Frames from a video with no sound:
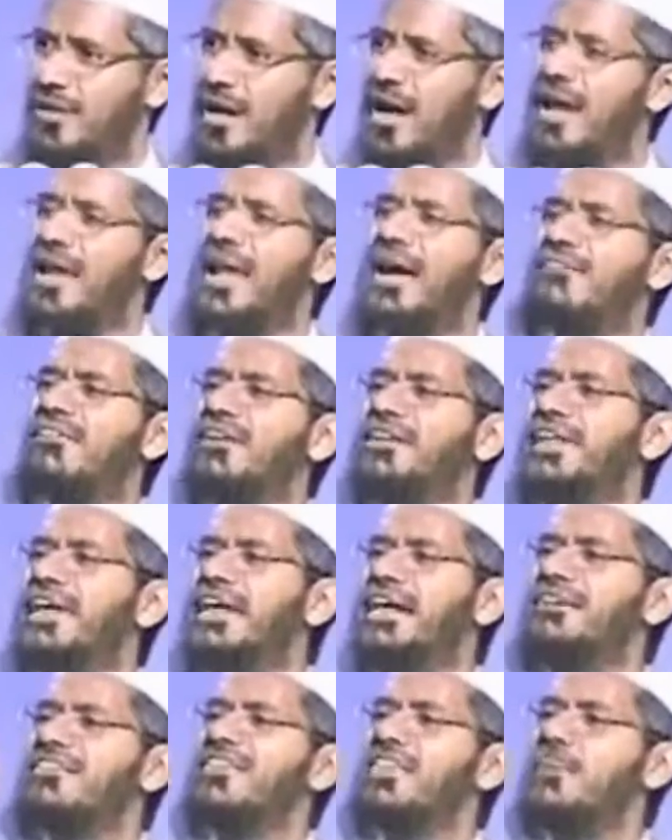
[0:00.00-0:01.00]
Allah will
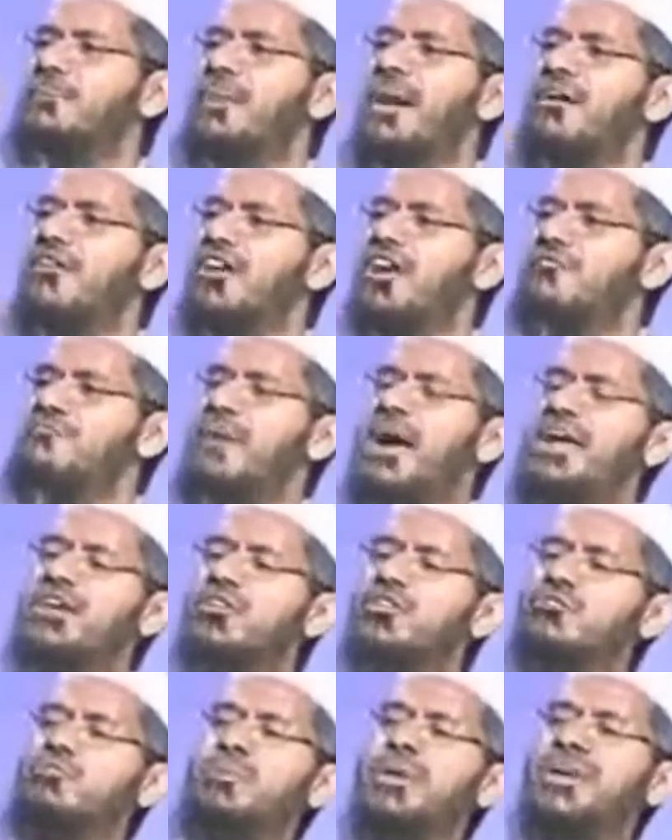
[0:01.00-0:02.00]
take away the power of mine
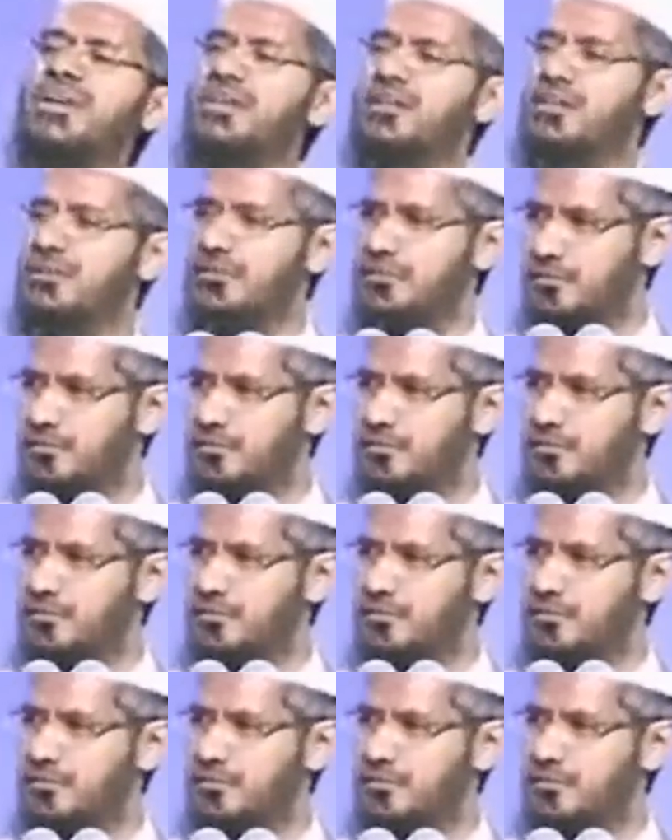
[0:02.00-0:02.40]
to speak.